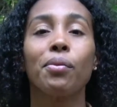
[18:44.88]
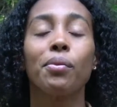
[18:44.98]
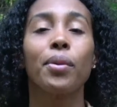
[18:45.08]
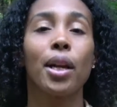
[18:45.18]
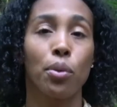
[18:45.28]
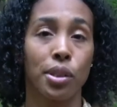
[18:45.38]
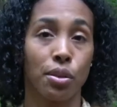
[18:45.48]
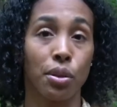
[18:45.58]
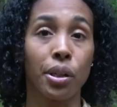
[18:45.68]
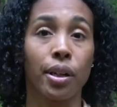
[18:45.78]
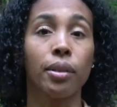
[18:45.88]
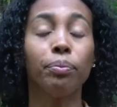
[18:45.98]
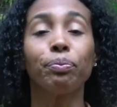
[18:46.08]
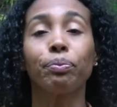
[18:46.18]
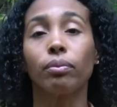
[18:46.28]
when I was younger,
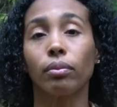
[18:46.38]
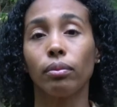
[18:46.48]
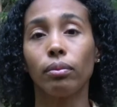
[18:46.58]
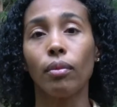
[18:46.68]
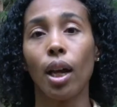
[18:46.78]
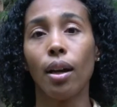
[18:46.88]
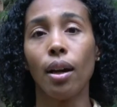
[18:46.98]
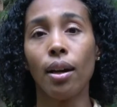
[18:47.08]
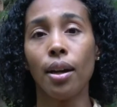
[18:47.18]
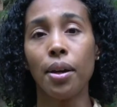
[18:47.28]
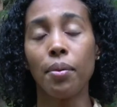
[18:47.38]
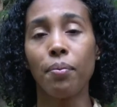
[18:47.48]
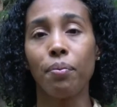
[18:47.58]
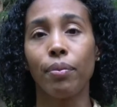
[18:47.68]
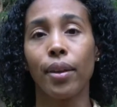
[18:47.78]

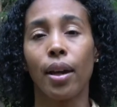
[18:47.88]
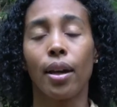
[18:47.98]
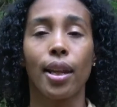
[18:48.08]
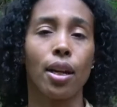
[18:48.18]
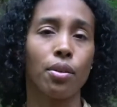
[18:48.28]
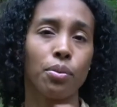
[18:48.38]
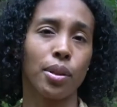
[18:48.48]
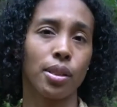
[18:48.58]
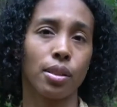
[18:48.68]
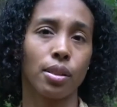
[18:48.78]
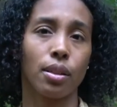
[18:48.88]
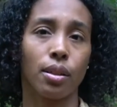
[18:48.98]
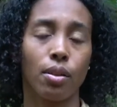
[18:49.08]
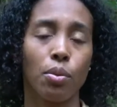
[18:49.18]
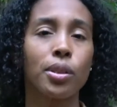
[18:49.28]
that I
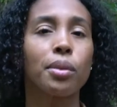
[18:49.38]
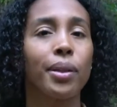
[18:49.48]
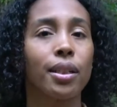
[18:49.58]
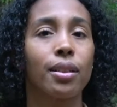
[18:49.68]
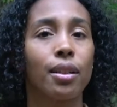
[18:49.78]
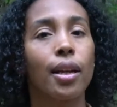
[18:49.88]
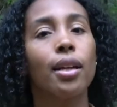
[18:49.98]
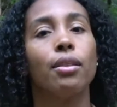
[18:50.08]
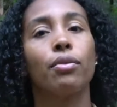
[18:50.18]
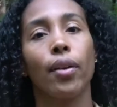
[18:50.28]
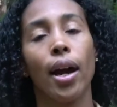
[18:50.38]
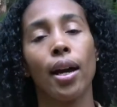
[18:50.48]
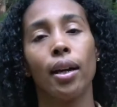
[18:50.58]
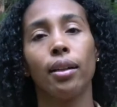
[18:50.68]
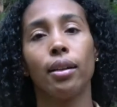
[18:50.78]
was a bit naive,
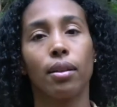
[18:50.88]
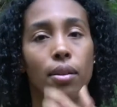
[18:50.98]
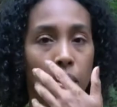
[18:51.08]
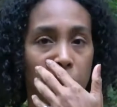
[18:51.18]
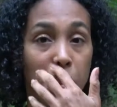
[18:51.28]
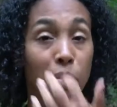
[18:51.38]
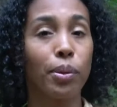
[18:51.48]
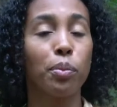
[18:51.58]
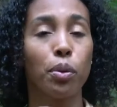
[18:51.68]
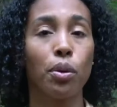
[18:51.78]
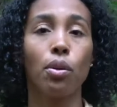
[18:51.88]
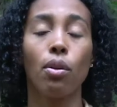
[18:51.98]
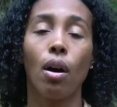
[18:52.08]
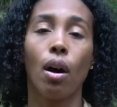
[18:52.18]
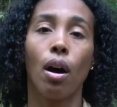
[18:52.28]
and some people
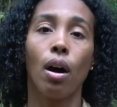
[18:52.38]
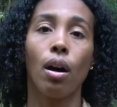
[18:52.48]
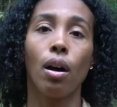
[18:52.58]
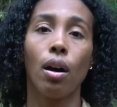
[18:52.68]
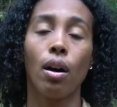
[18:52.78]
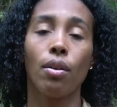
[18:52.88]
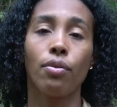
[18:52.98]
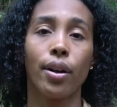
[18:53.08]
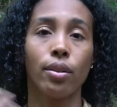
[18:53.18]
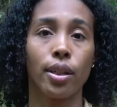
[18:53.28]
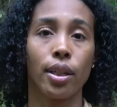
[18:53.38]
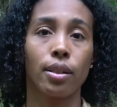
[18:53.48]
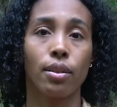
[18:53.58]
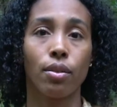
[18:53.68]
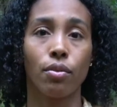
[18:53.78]
found it
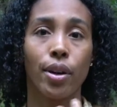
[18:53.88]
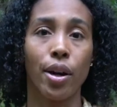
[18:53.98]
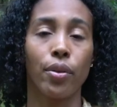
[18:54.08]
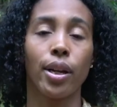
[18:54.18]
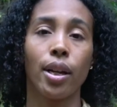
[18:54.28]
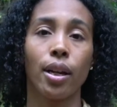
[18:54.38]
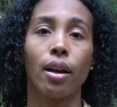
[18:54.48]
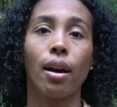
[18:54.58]
very